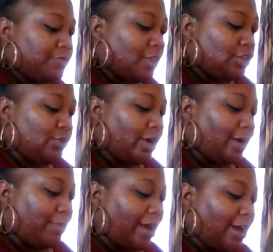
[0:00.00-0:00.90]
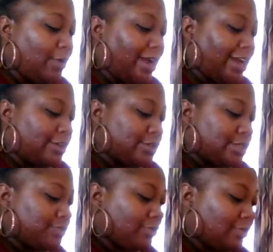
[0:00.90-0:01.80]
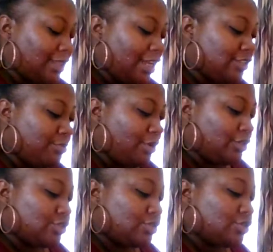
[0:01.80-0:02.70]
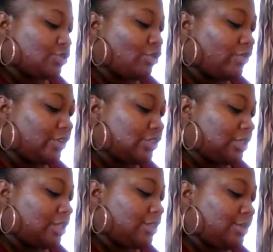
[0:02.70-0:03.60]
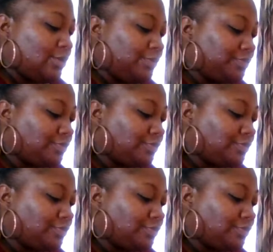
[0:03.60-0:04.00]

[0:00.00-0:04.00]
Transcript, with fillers: You are a powerhouse. There's much storage in you.